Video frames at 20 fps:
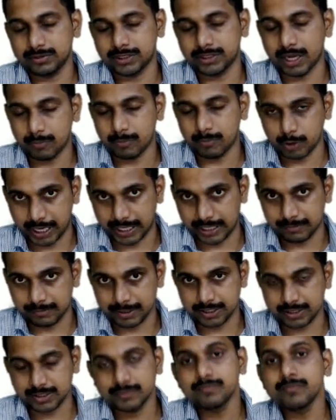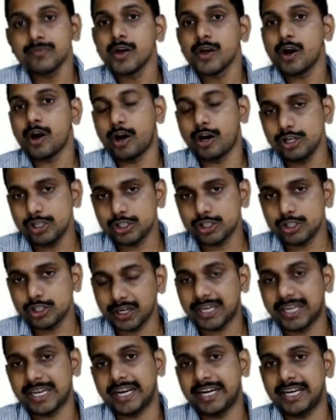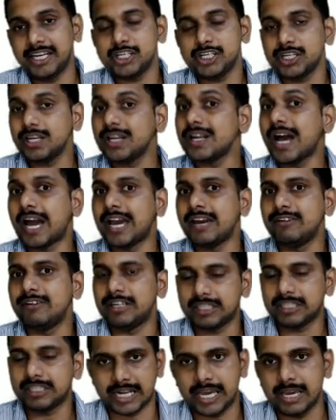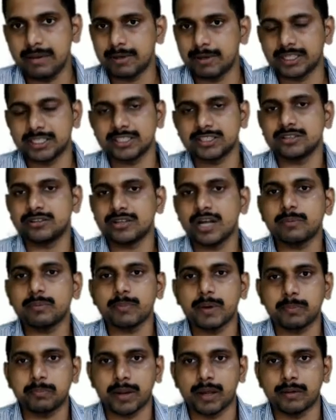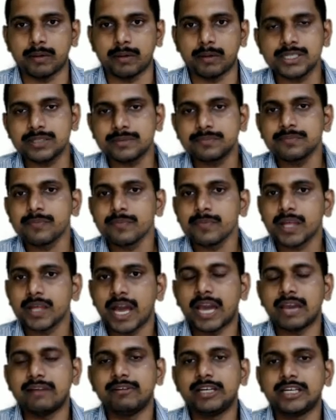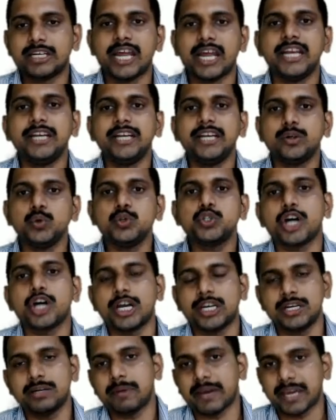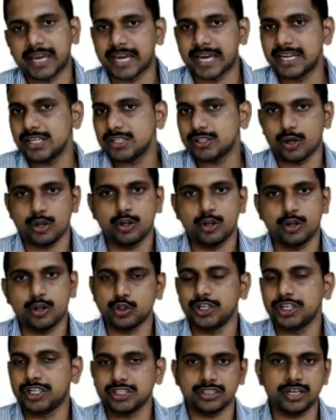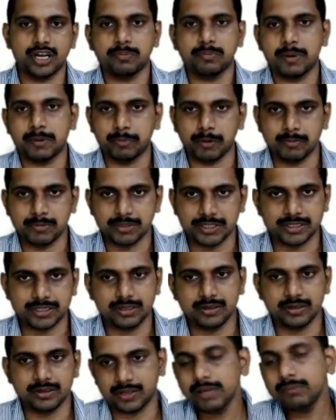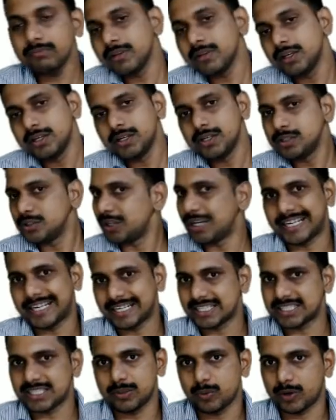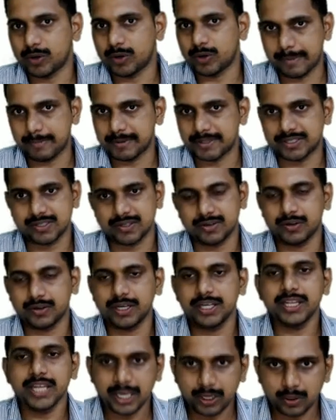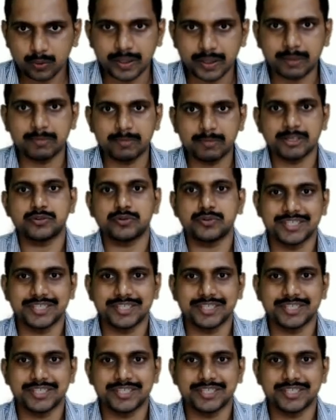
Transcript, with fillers: thermodynamics also in addition I will try but this is not my promise I will try to do solid mechanics also it is not my promise okay so let us see what happens okay thank you very much